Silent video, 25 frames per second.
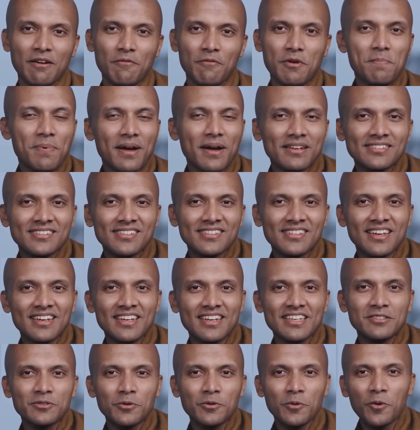
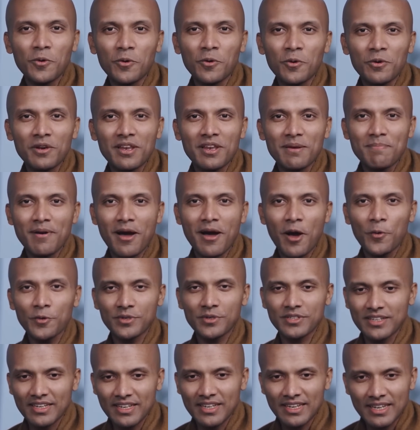Vipassana is all
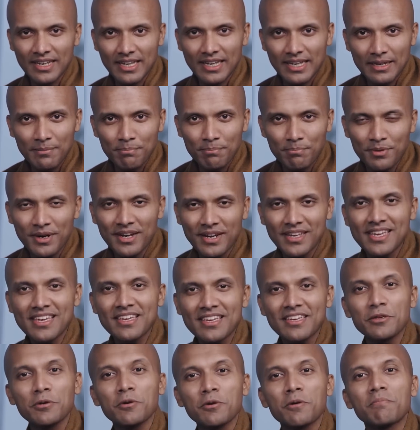about
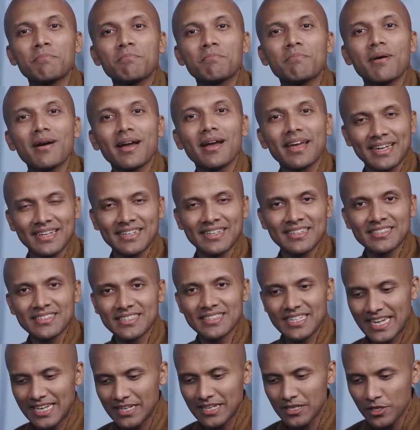bringing your
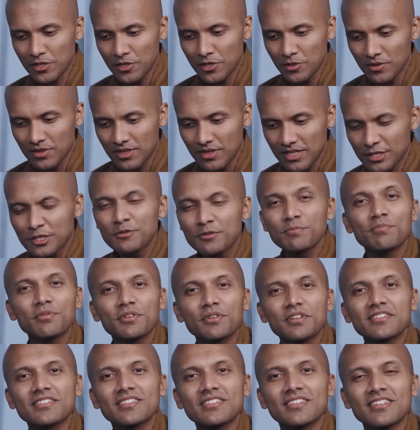mind into this
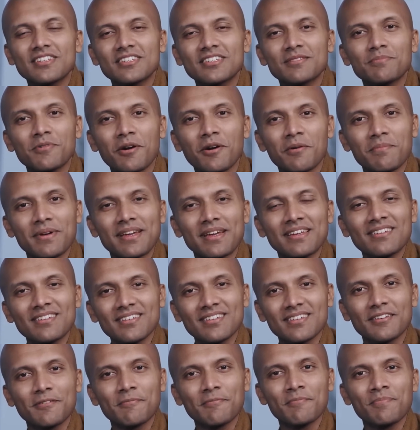present
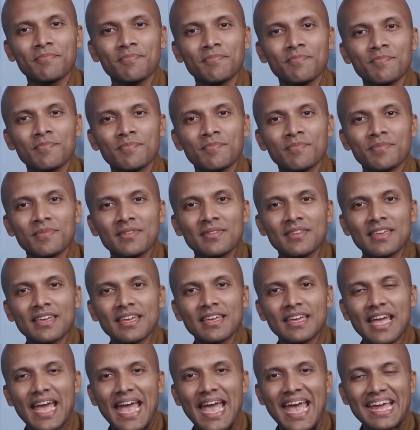moment
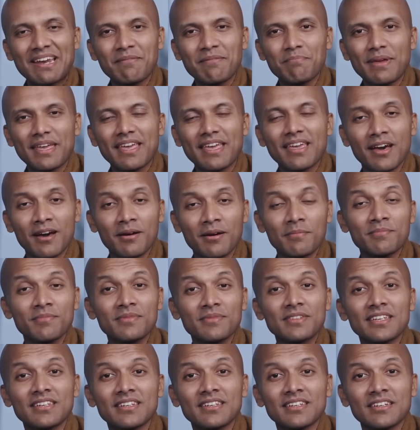and
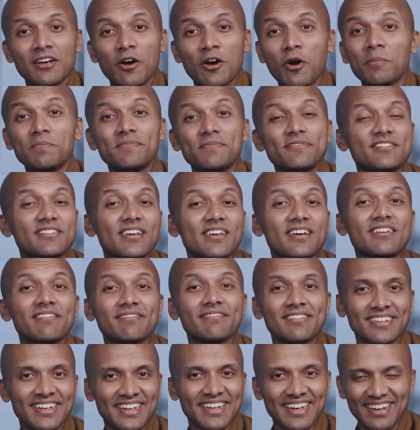become the
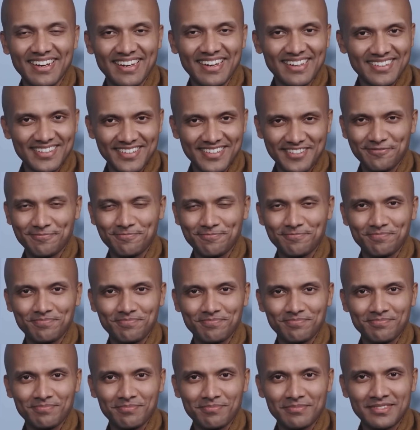observer in it.
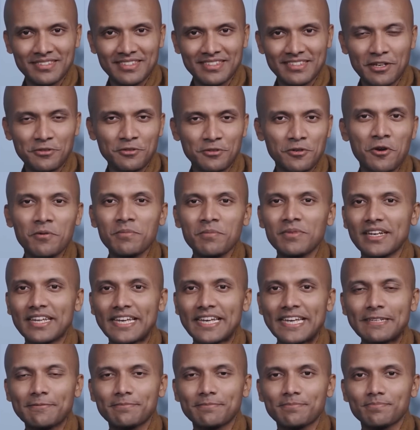Now,
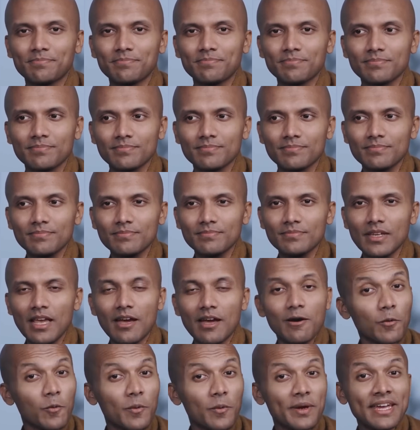normally
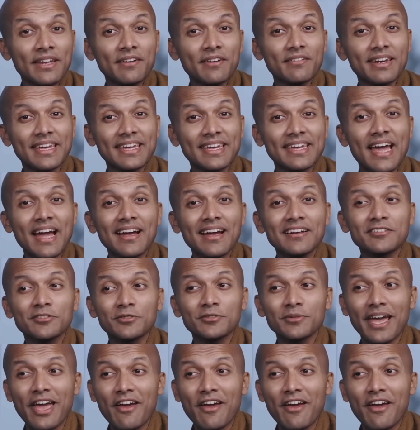we react to